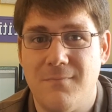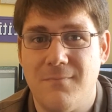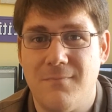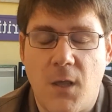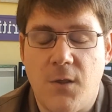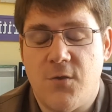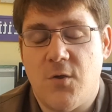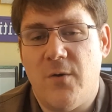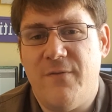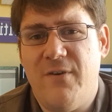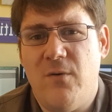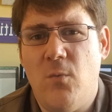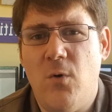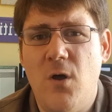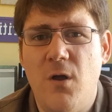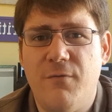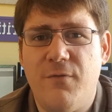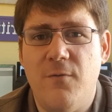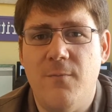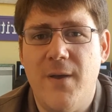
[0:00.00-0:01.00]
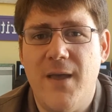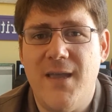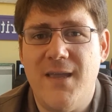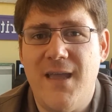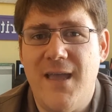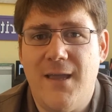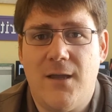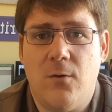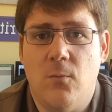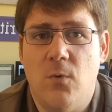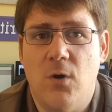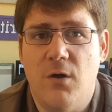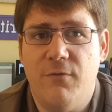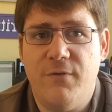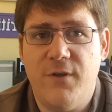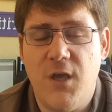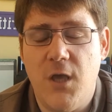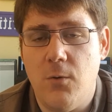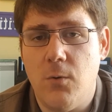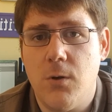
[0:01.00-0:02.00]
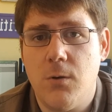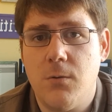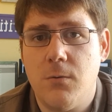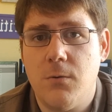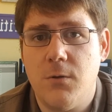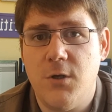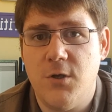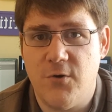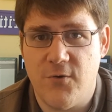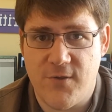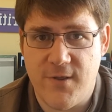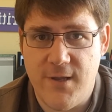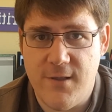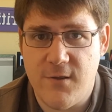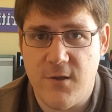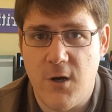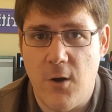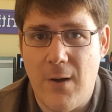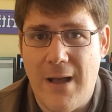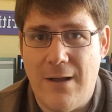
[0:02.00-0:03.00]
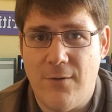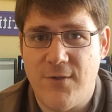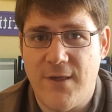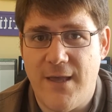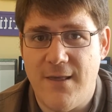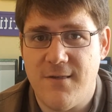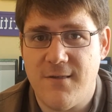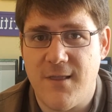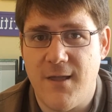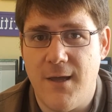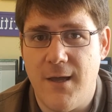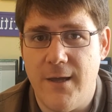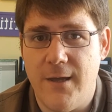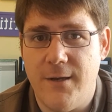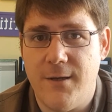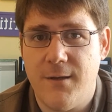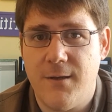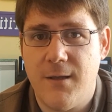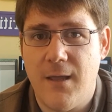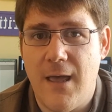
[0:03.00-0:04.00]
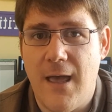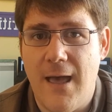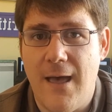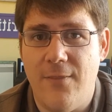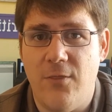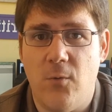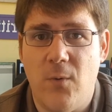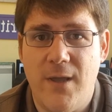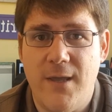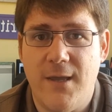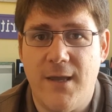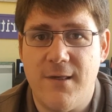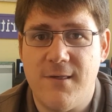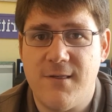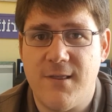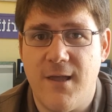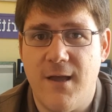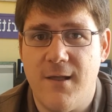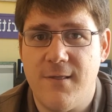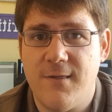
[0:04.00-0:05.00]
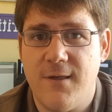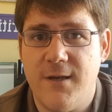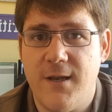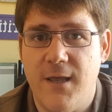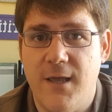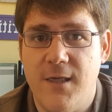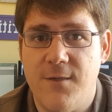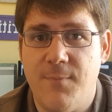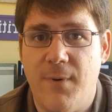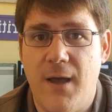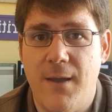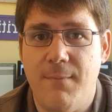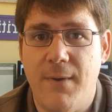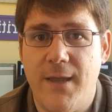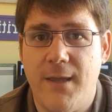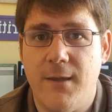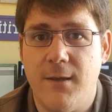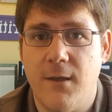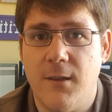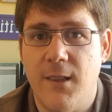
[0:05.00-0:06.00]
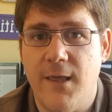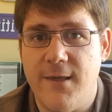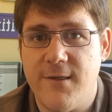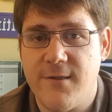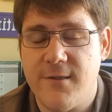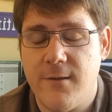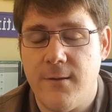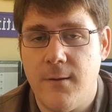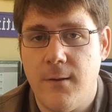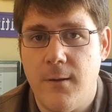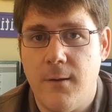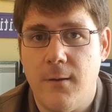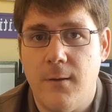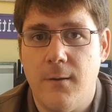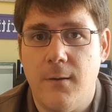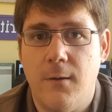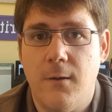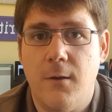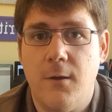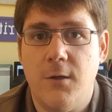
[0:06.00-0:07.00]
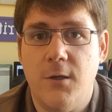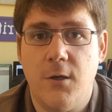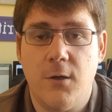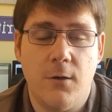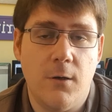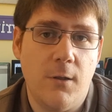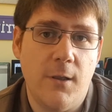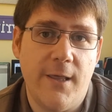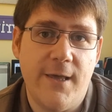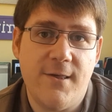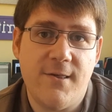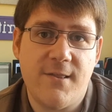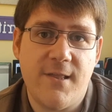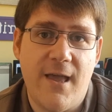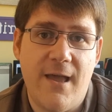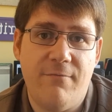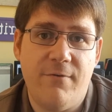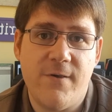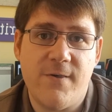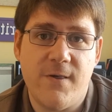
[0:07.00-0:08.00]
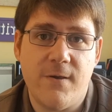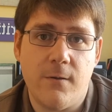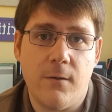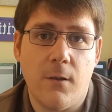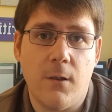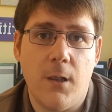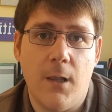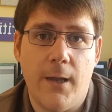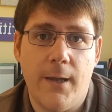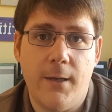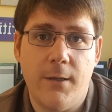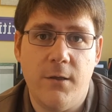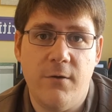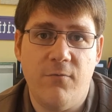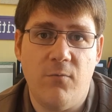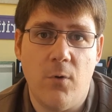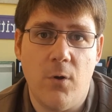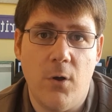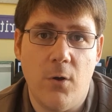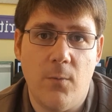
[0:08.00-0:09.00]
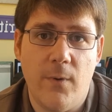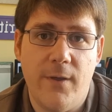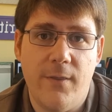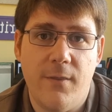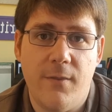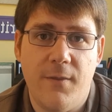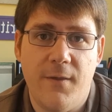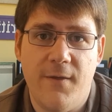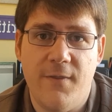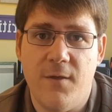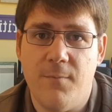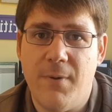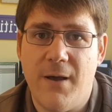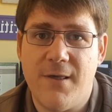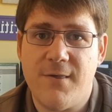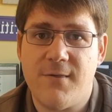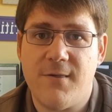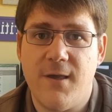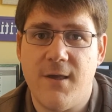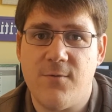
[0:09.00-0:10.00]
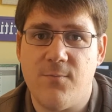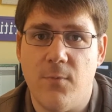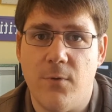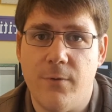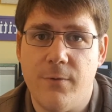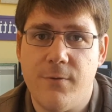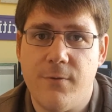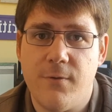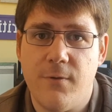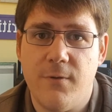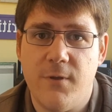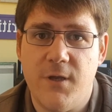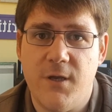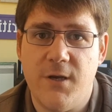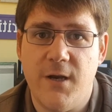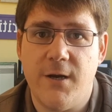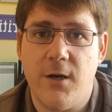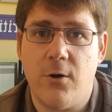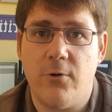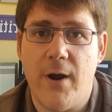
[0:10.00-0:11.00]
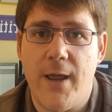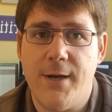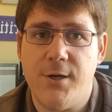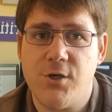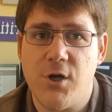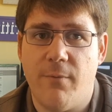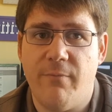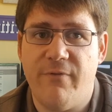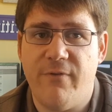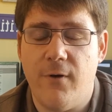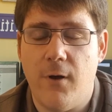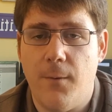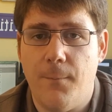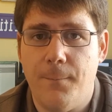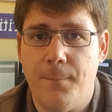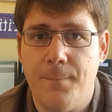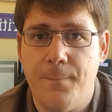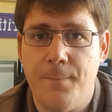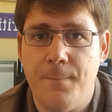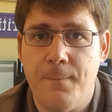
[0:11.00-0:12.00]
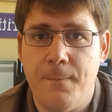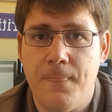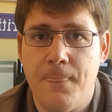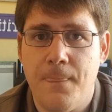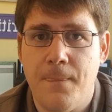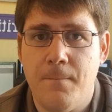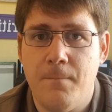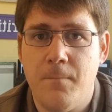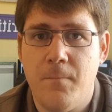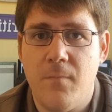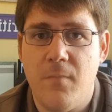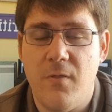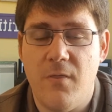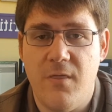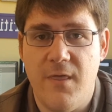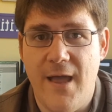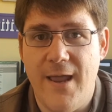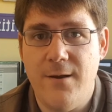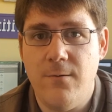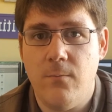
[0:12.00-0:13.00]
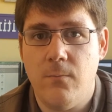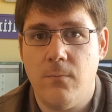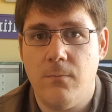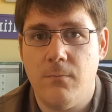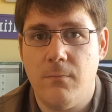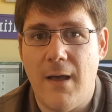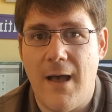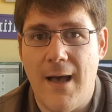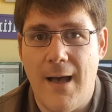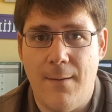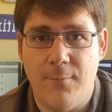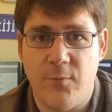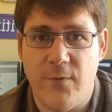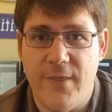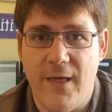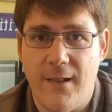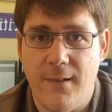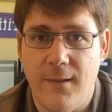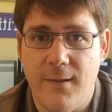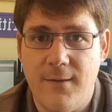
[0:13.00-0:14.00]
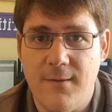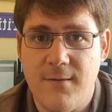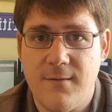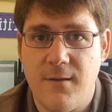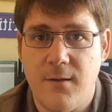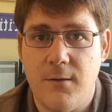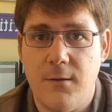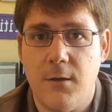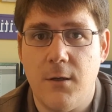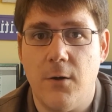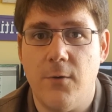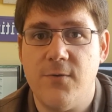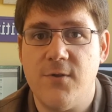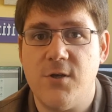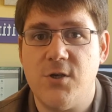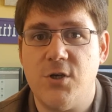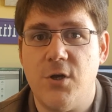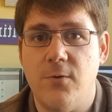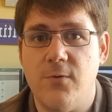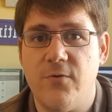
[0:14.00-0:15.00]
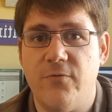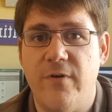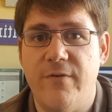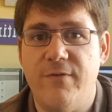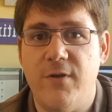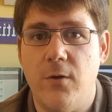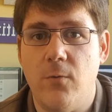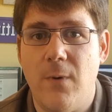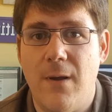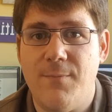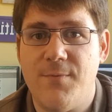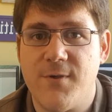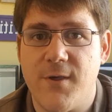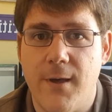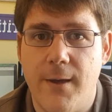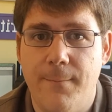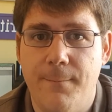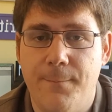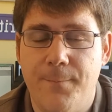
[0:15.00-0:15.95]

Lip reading: So if it worked for me, it can work for you. You just need to know how to get started. And the way you get started is by making a list. You're going to list every single client you've worked with in the past 6 months that you did a great job for. Then, armed with that list, you're going to choose a review website.